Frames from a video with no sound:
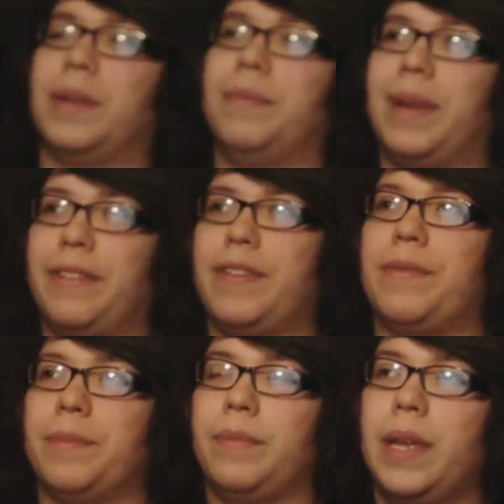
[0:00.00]
some of my
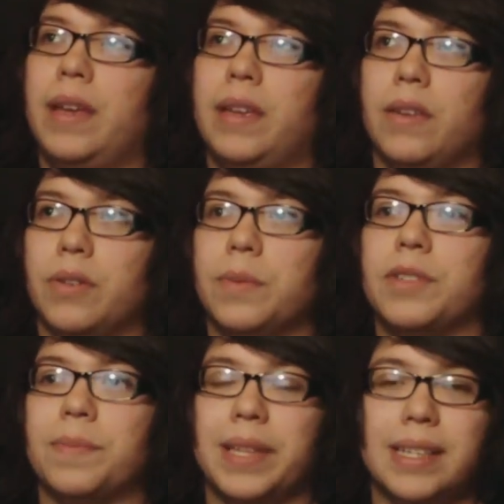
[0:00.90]
favorite
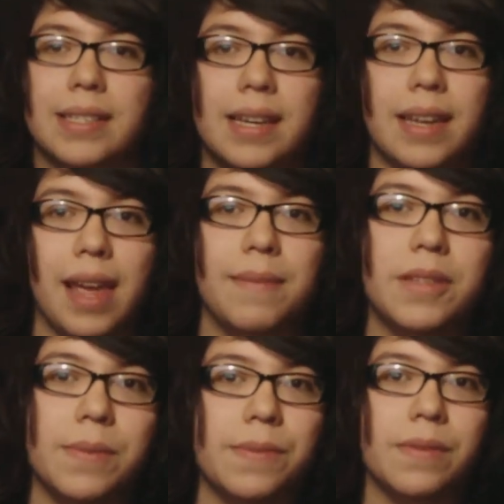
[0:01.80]
YouTubers to play said
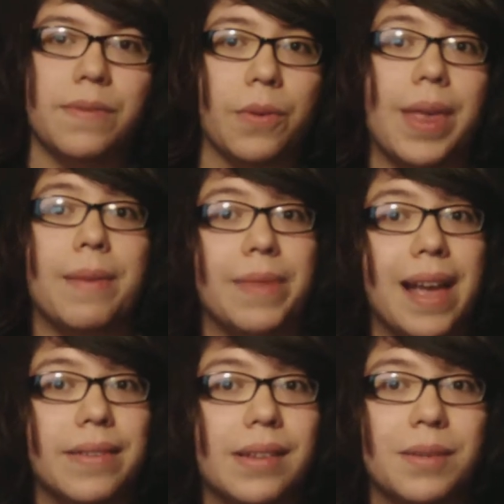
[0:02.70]
games to for them to
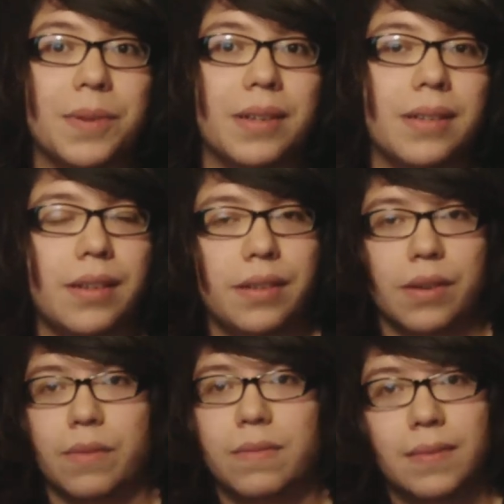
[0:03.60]
have the experience because you
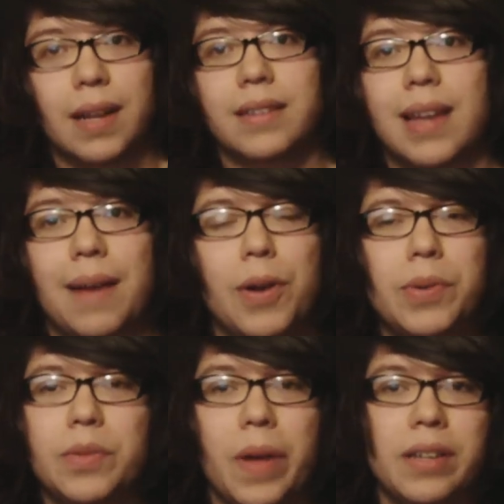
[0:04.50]
know I've
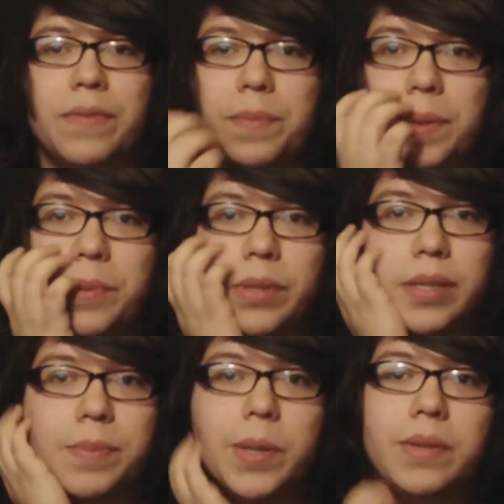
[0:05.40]
always watched for people's
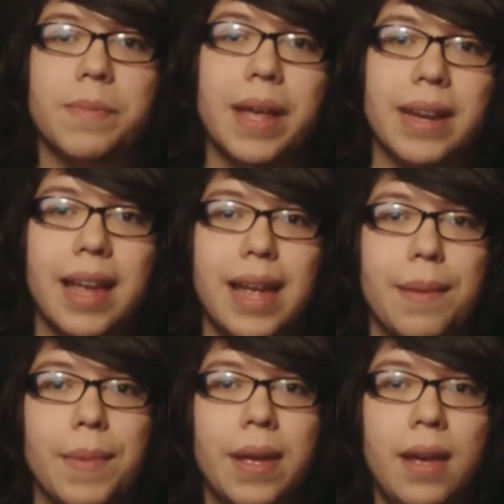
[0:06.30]
experience about a
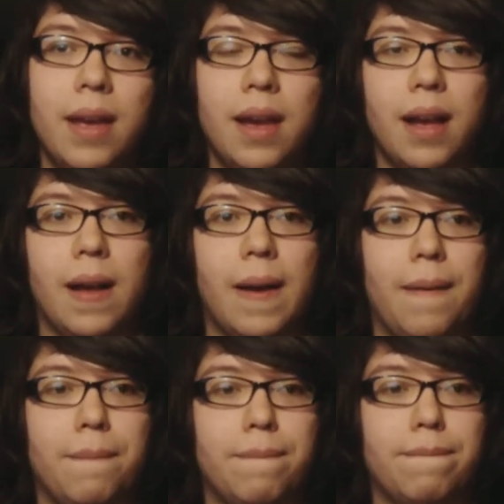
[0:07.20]
game.
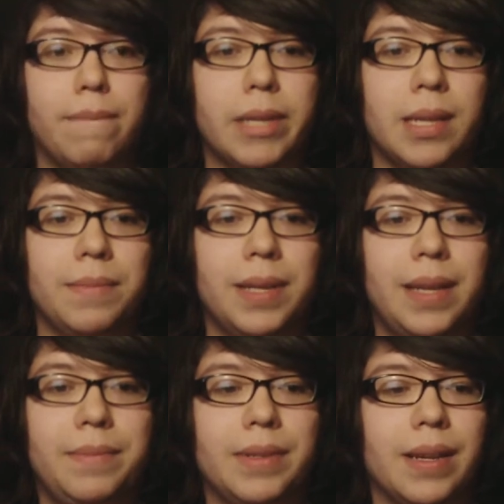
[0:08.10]
Um,
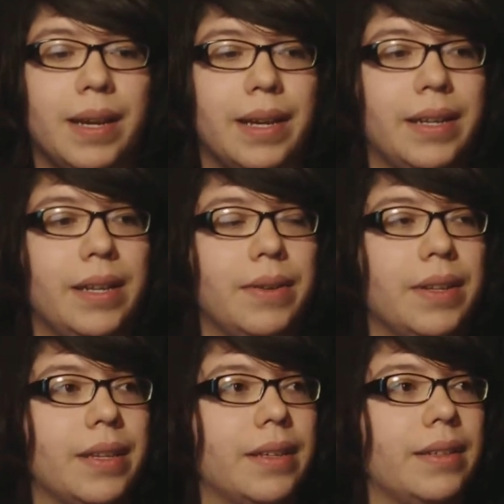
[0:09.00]
sometimes uh, you know
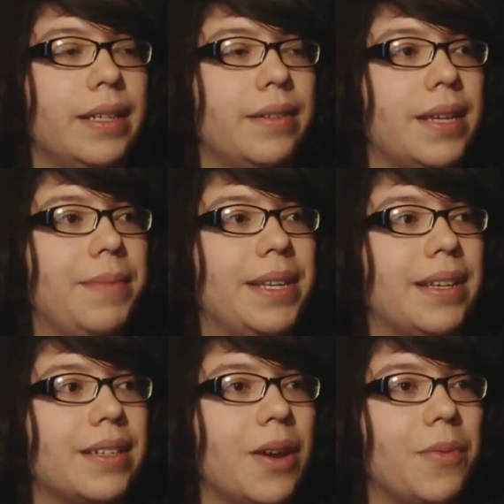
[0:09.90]
the entertainment
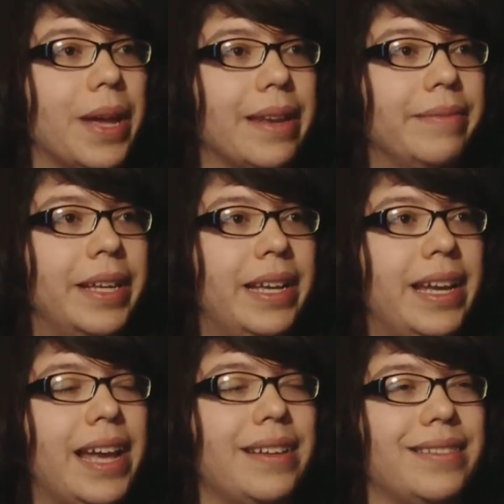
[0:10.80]
does go in
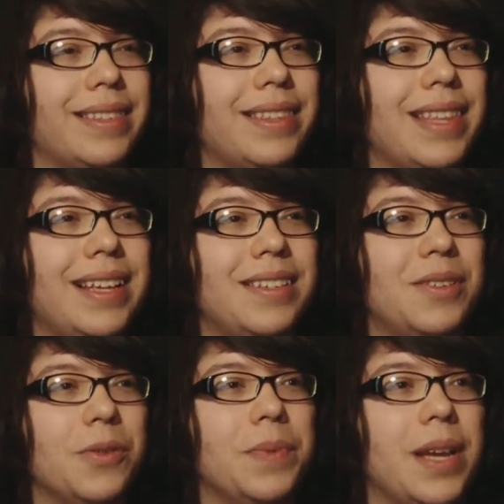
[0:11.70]
and things
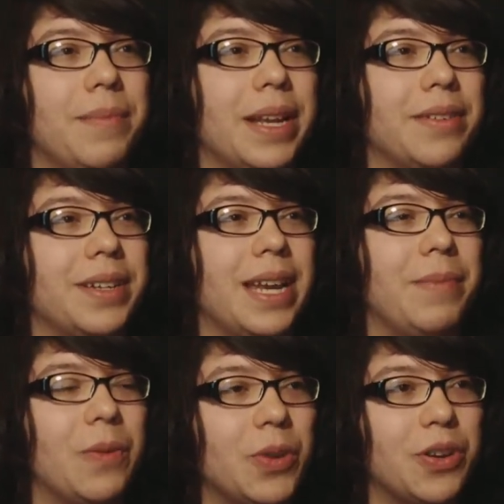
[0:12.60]
do become
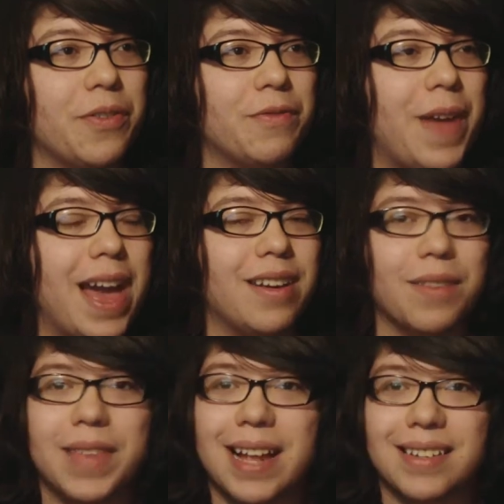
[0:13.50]
entertaining when you're a fan
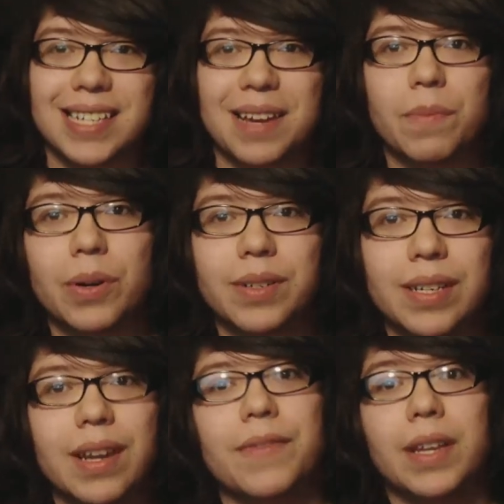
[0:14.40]
of that said
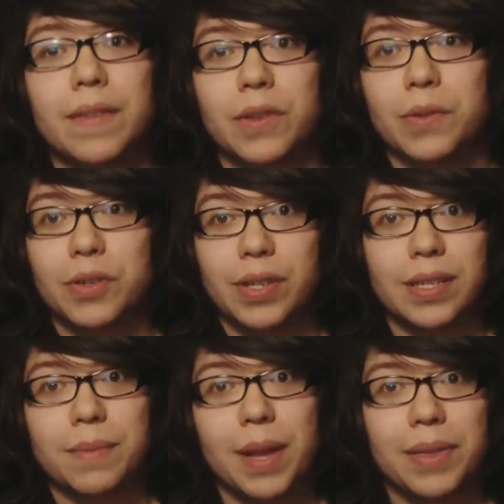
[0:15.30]
person. If you give two
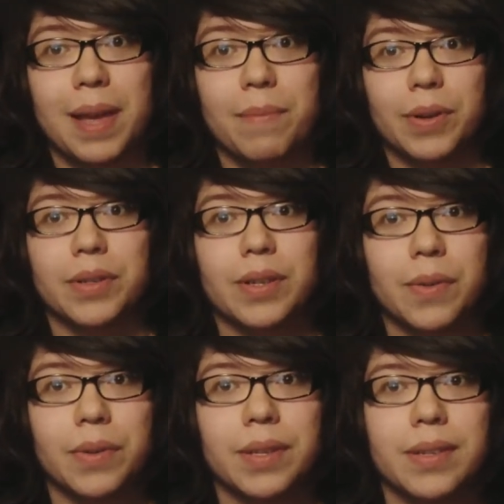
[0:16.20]
shits about that person
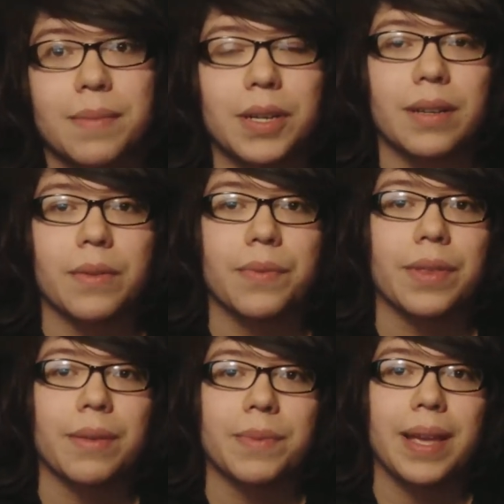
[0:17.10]
or the subject or
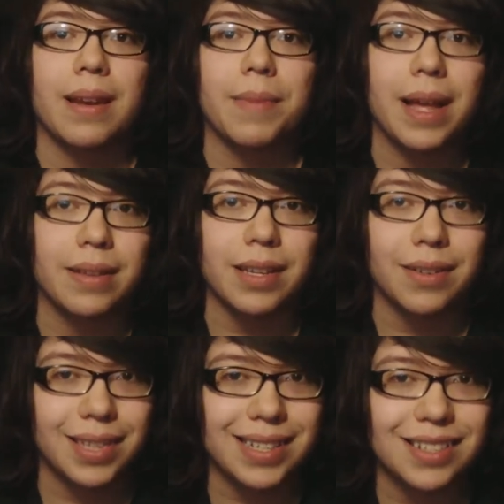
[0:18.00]
what they're playing about, you
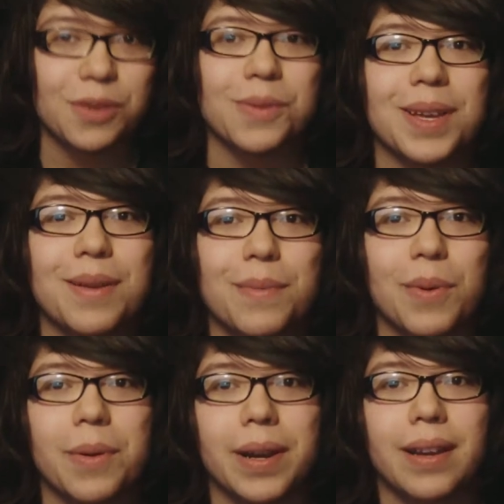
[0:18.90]
know things do get
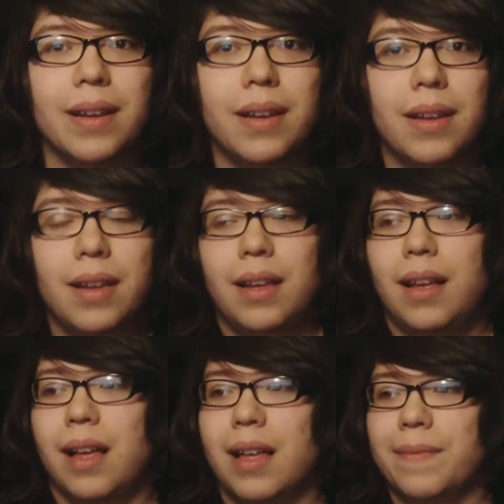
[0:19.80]
boring.
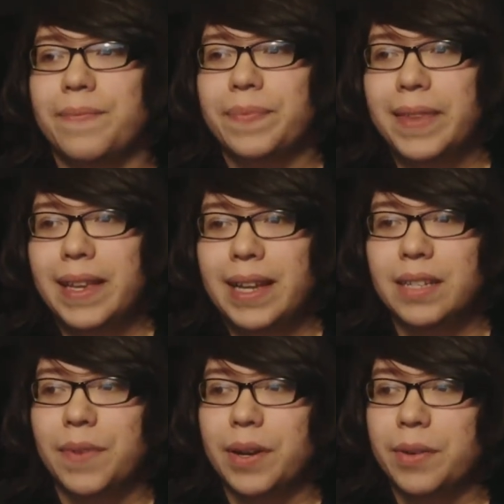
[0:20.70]
Um,
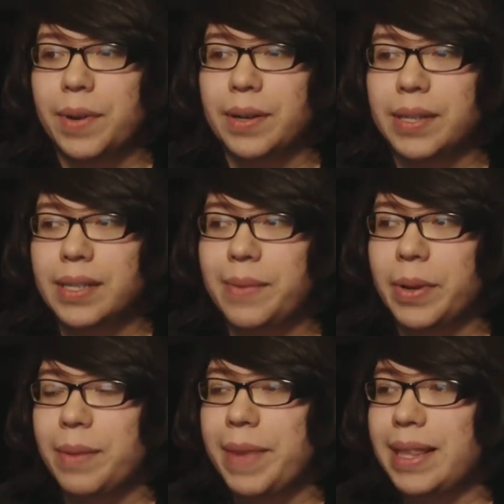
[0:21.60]
it's very rarely
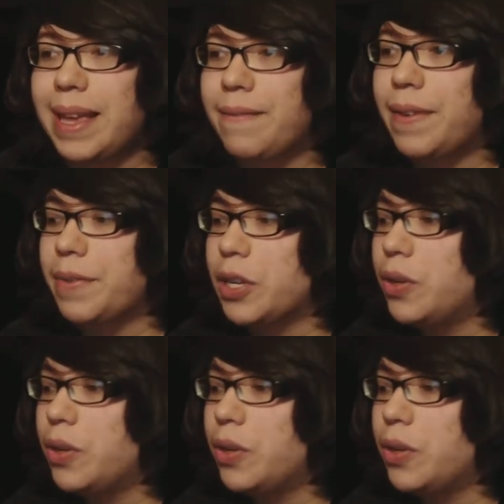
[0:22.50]
someone can make that very